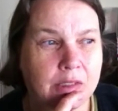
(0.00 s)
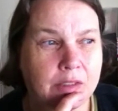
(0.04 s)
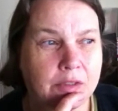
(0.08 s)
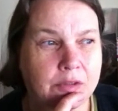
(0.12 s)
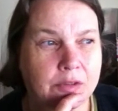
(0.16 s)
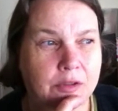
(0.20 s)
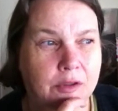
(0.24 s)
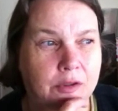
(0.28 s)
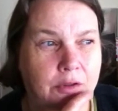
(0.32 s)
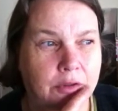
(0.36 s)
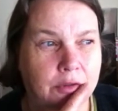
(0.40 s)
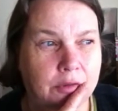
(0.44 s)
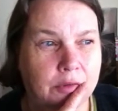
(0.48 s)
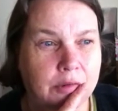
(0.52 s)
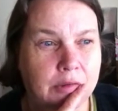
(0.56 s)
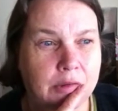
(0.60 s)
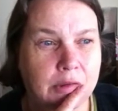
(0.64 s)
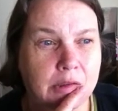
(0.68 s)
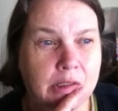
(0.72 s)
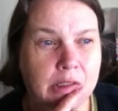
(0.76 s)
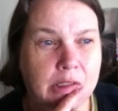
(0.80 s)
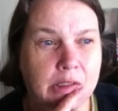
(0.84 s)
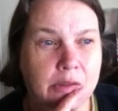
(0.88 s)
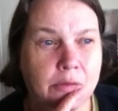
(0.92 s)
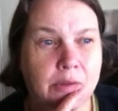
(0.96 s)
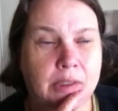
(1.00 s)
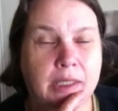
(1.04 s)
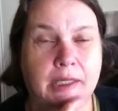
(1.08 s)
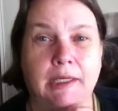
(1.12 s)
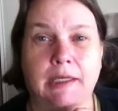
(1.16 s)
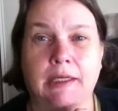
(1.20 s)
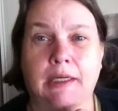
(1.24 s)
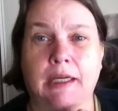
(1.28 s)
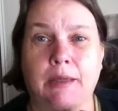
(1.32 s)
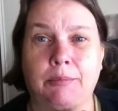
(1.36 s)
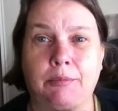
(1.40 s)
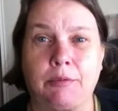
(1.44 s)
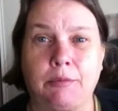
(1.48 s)
So he'll get
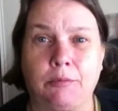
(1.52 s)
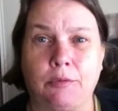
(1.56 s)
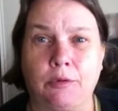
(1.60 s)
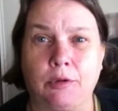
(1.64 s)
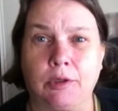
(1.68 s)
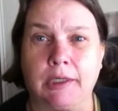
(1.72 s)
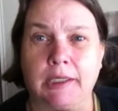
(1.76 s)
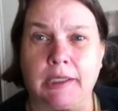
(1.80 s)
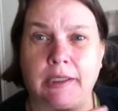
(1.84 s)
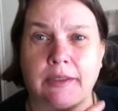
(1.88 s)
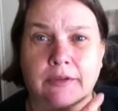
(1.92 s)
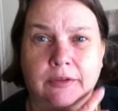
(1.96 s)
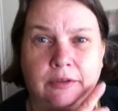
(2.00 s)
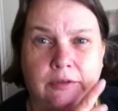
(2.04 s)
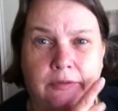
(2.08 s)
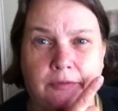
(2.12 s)
a couple more lengths